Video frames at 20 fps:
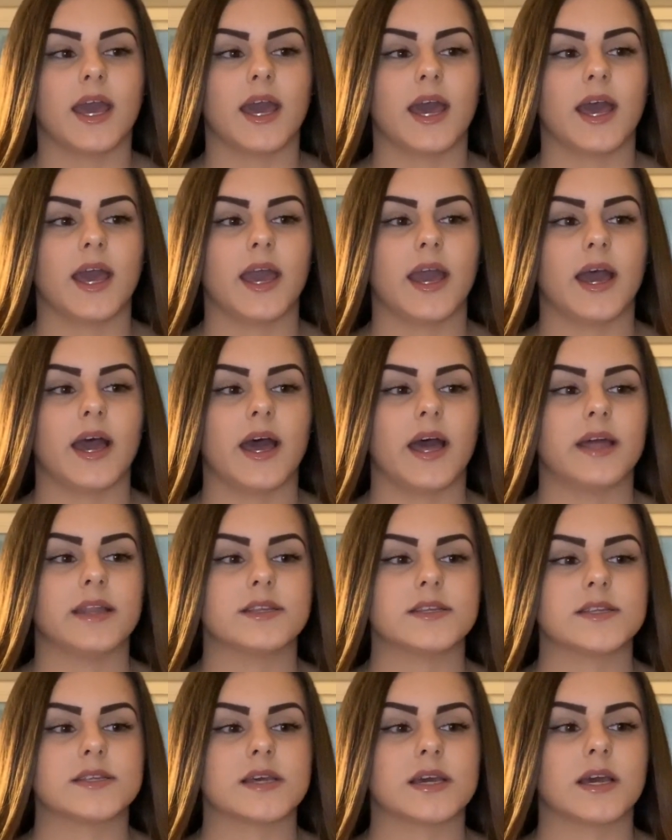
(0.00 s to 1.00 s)

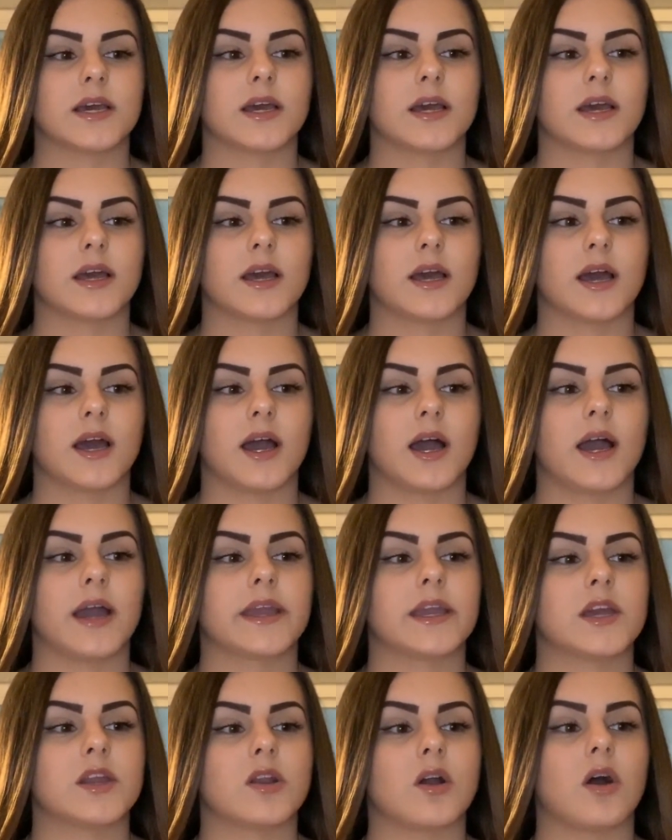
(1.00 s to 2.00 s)
And I can